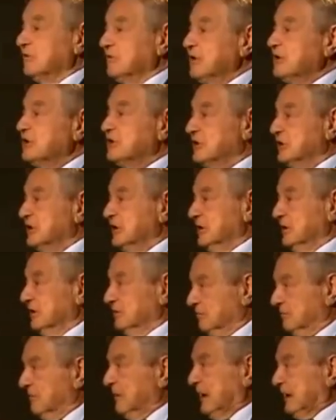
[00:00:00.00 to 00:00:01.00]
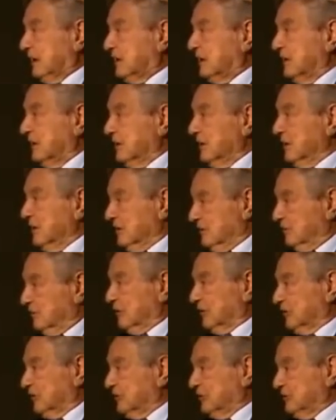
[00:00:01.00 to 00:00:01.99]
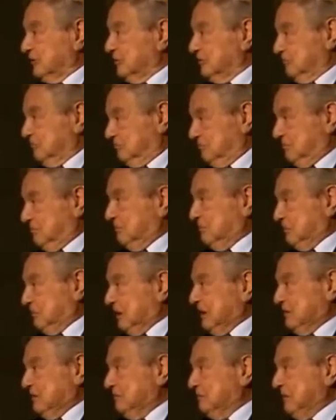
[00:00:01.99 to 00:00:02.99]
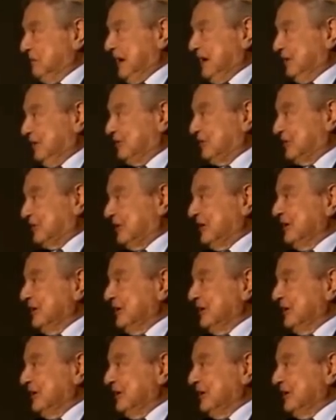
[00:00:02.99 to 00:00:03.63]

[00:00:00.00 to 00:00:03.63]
which the math was based.